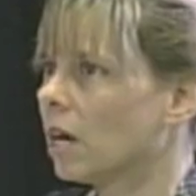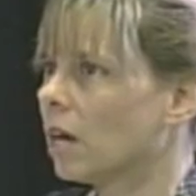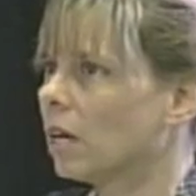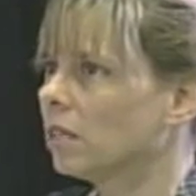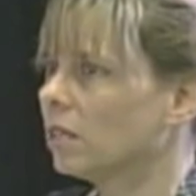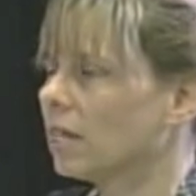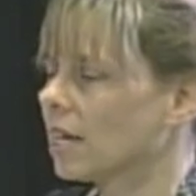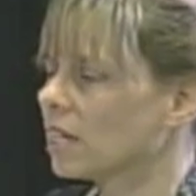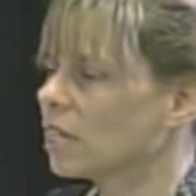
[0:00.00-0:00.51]
a
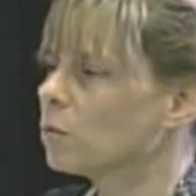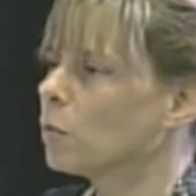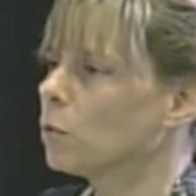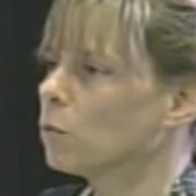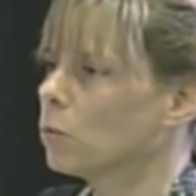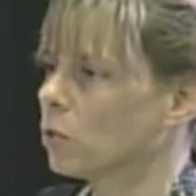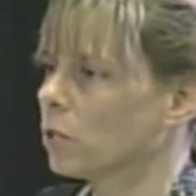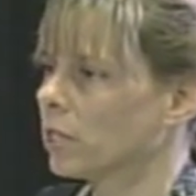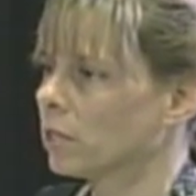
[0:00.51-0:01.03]
lot of the
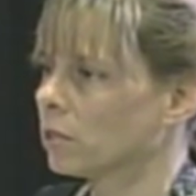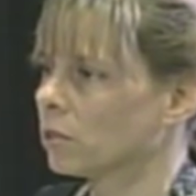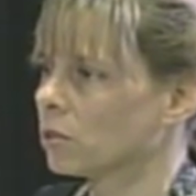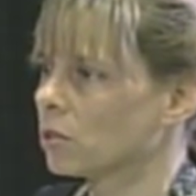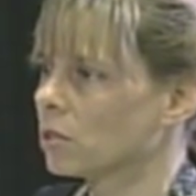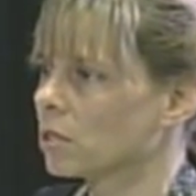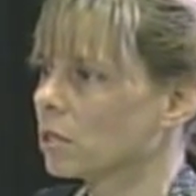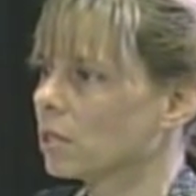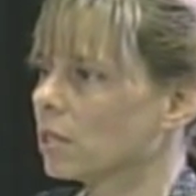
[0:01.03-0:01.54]

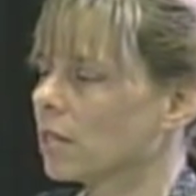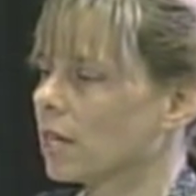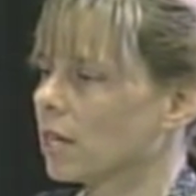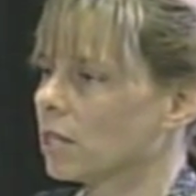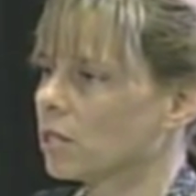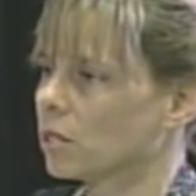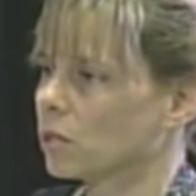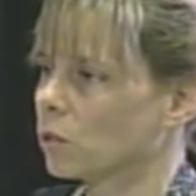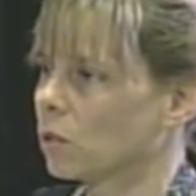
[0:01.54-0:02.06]
memorials that
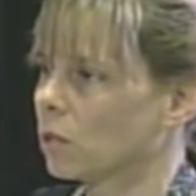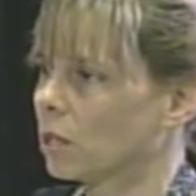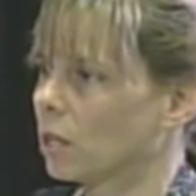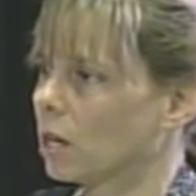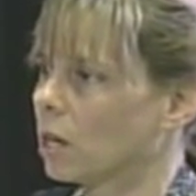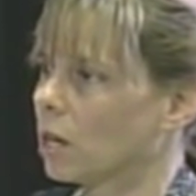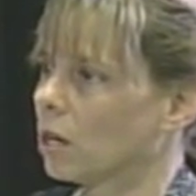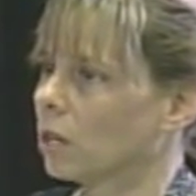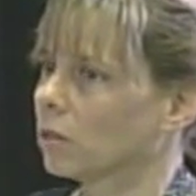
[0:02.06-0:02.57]
I saw
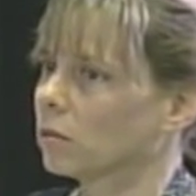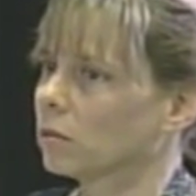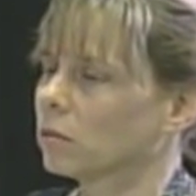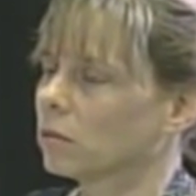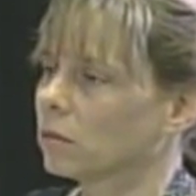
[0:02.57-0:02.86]
are